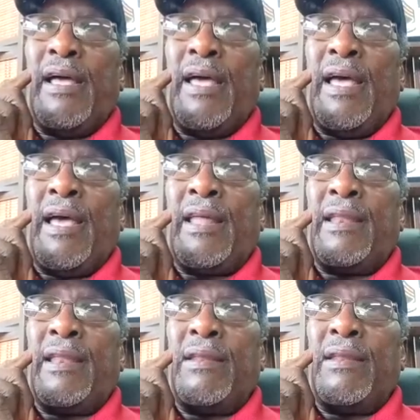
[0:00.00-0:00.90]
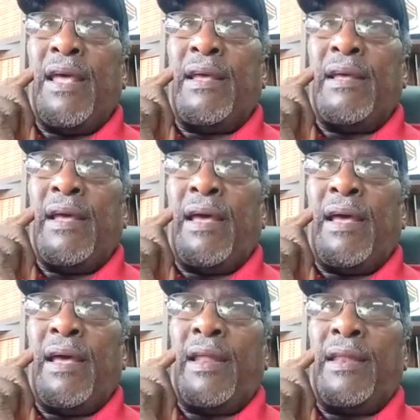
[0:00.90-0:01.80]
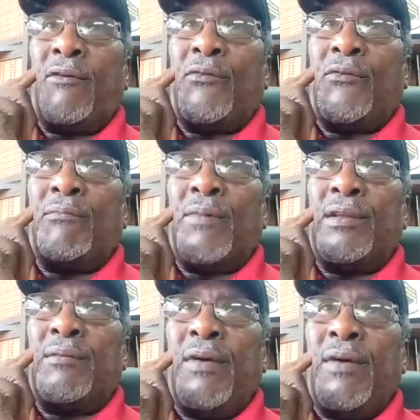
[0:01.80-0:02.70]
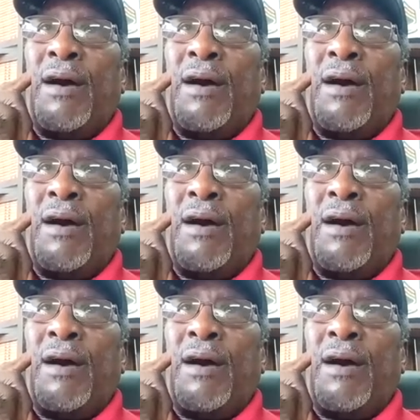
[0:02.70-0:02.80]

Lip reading: and we've been